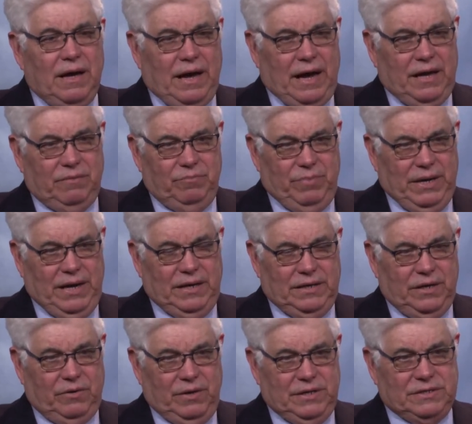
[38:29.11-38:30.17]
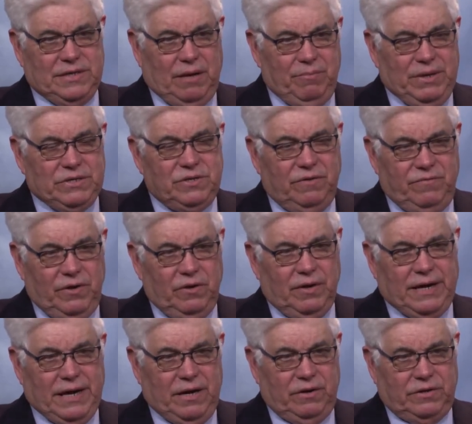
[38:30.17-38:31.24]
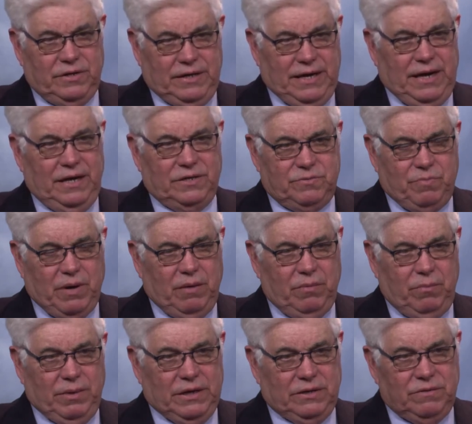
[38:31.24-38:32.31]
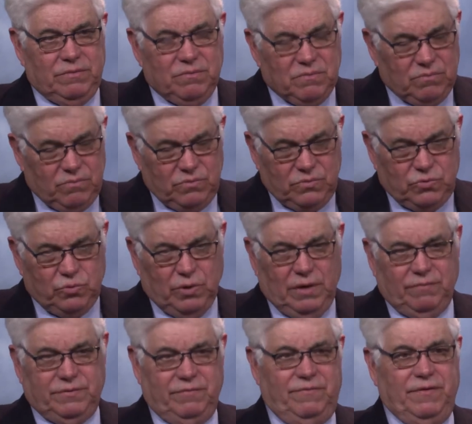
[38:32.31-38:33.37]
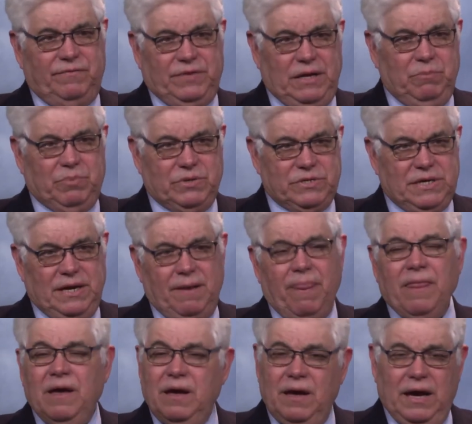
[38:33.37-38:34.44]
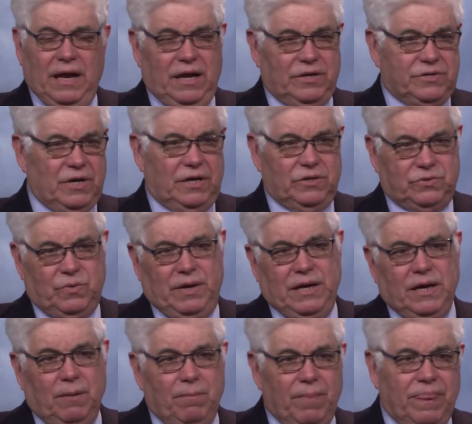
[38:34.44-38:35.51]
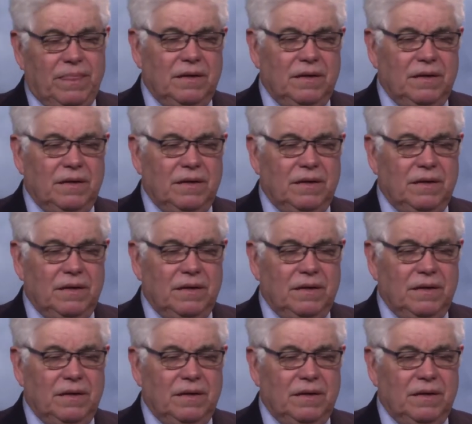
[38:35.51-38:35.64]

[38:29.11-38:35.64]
had BA degrees. I'll bet you if you look at it today, it's probably twelve to fifteen percent and it's on its way up.